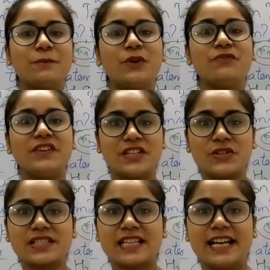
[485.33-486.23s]
more
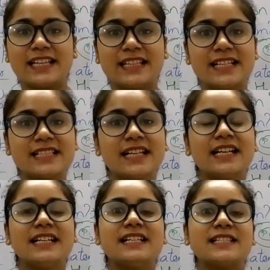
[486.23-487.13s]
videos like this,
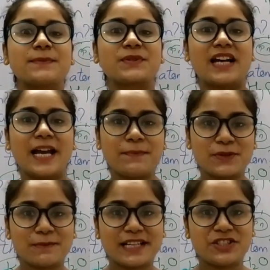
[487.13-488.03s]
subscribe
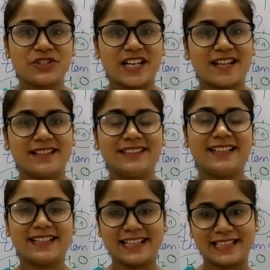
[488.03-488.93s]
to my channel
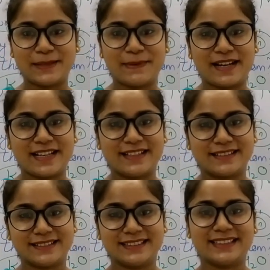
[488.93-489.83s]
and hit the bell
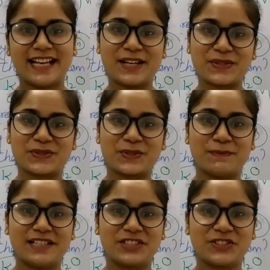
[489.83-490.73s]
icon. Thank you so
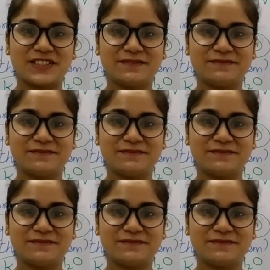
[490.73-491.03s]
much.